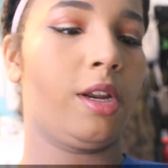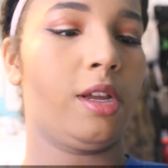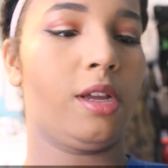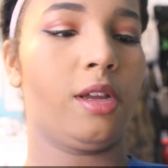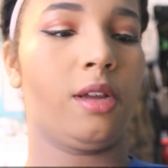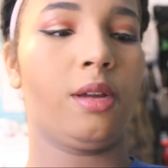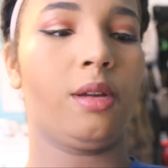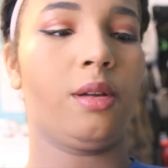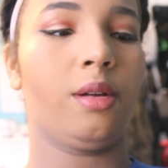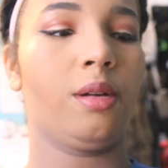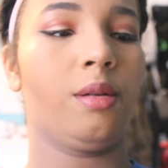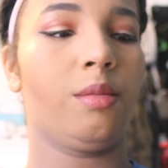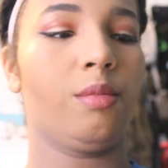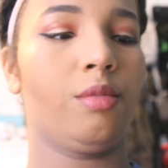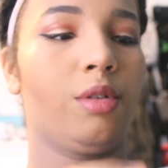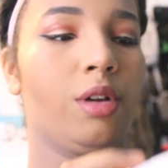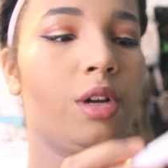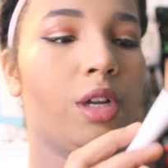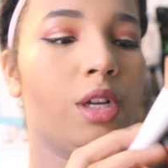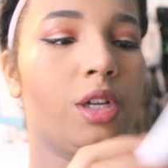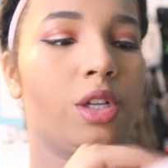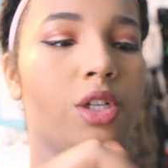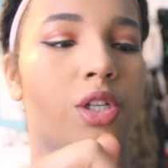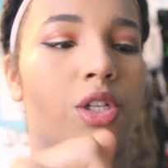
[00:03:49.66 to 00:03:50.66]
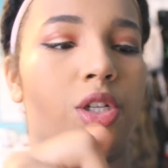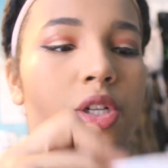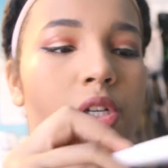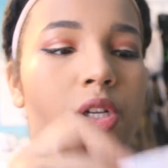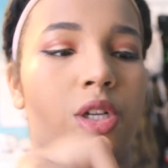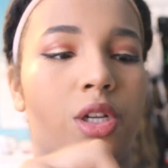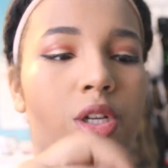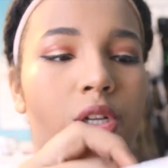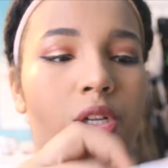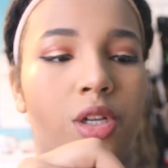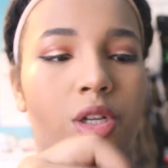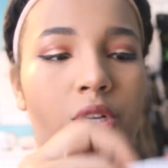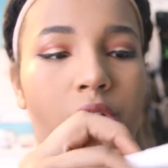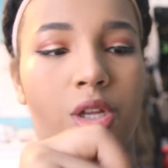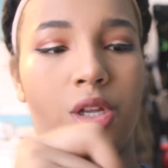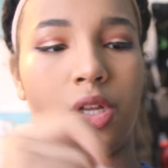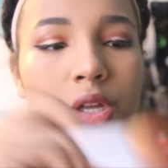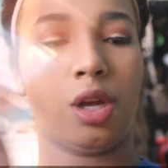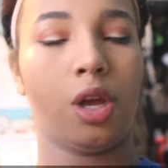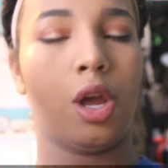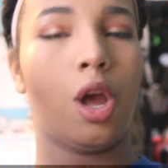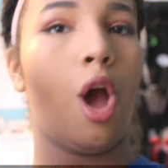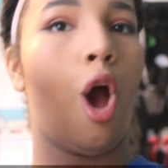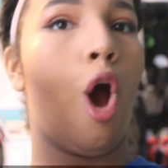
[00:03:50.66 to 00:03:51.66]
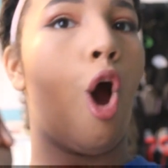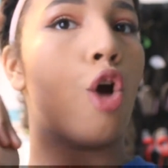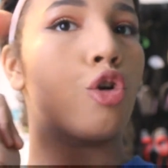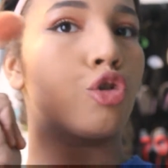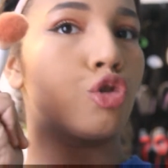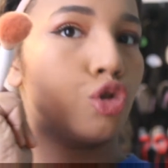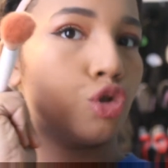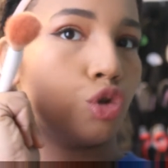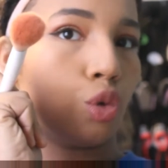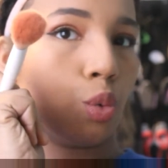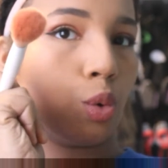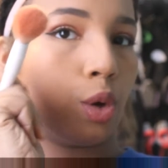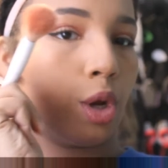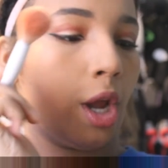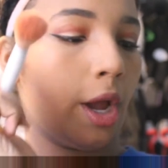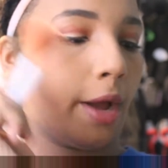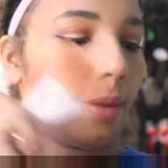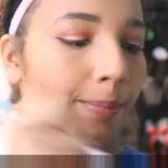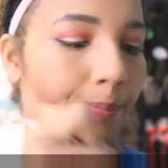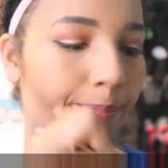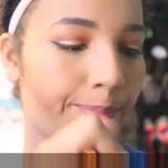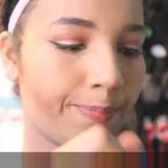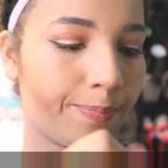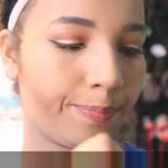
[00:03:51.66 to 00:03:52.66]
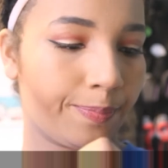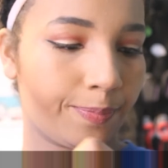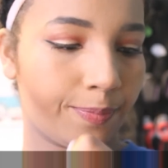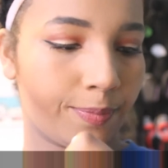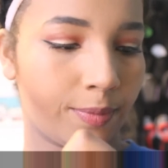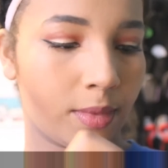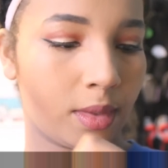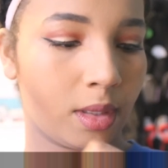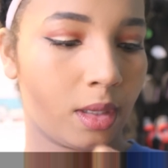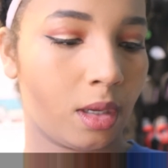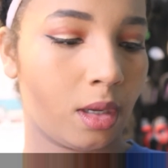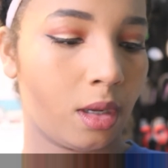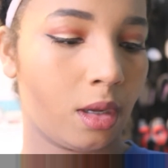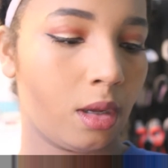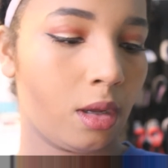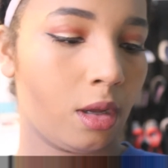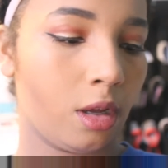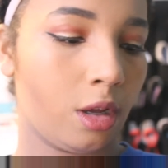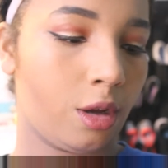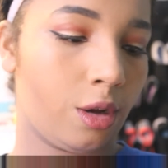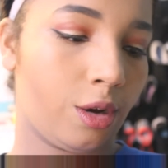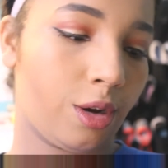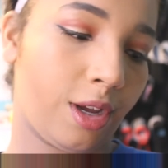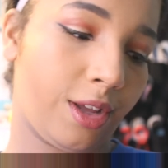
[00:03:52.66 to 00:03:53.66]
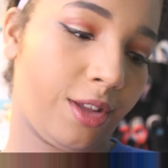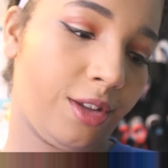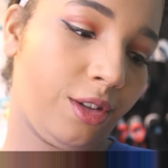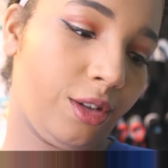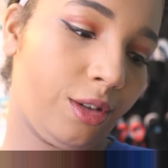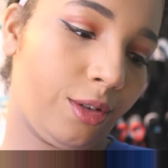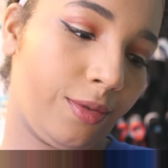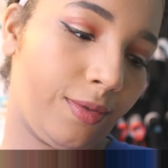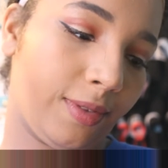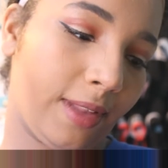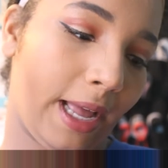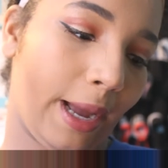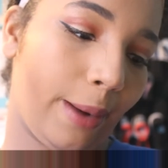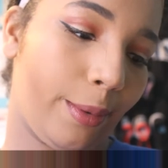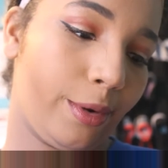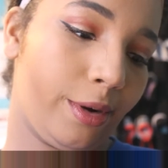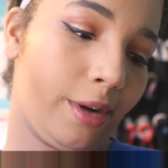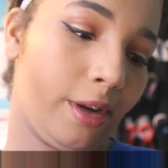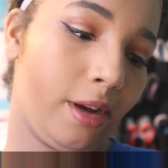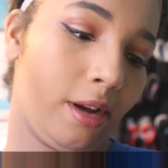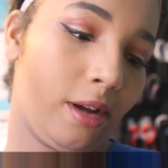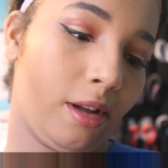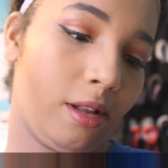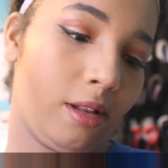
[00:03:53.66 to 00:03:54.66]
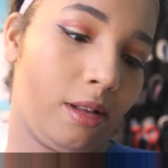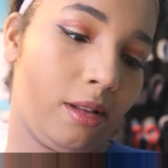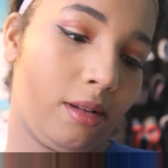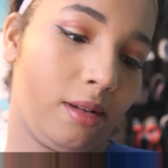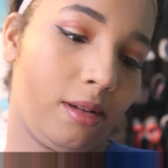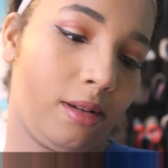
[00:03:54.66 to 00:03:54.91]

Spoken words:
it brush. So yeah, okay, this is flour, y'all.